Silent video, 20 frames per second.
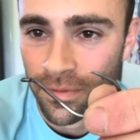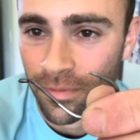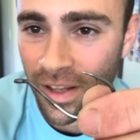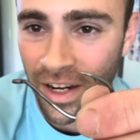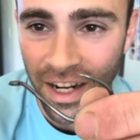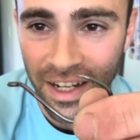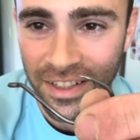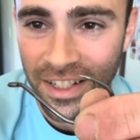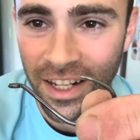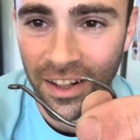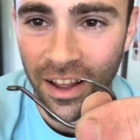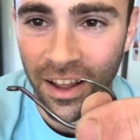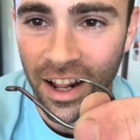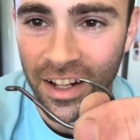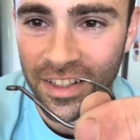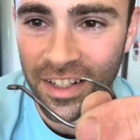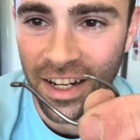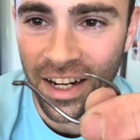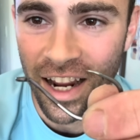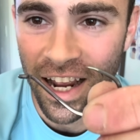And I see
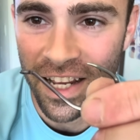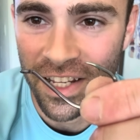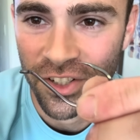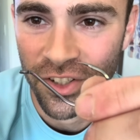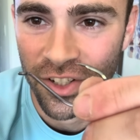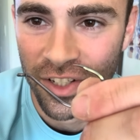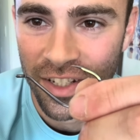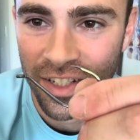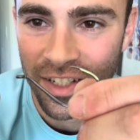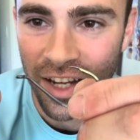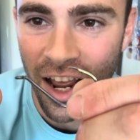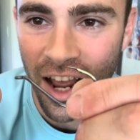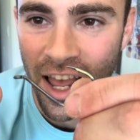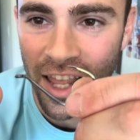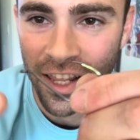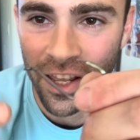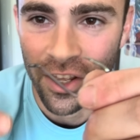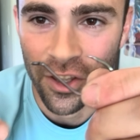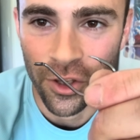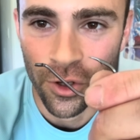lots of guys just
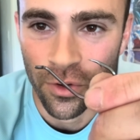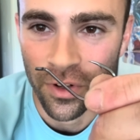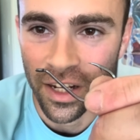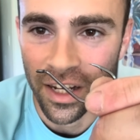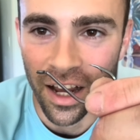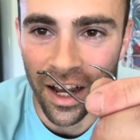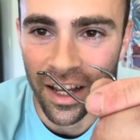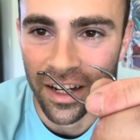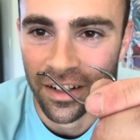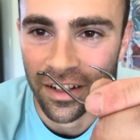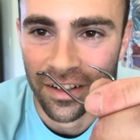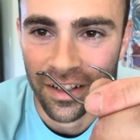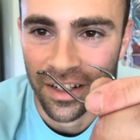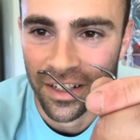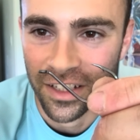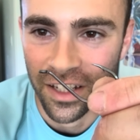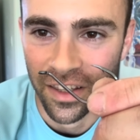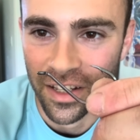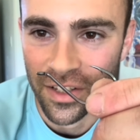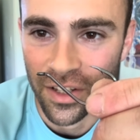tying a uni knot
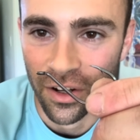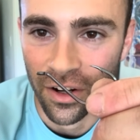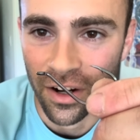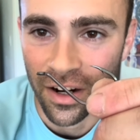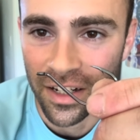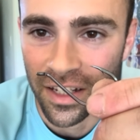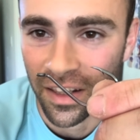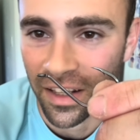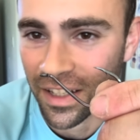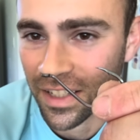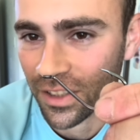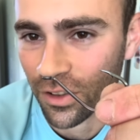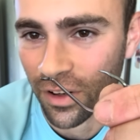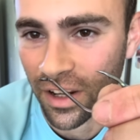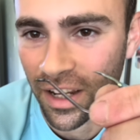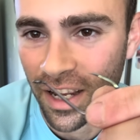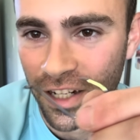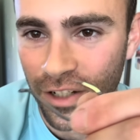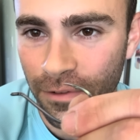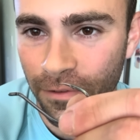to these hooks and they still
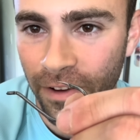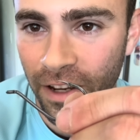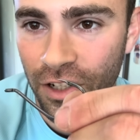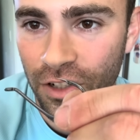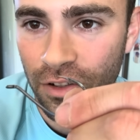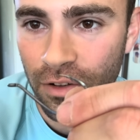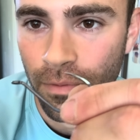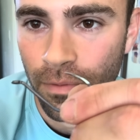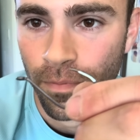catch fish,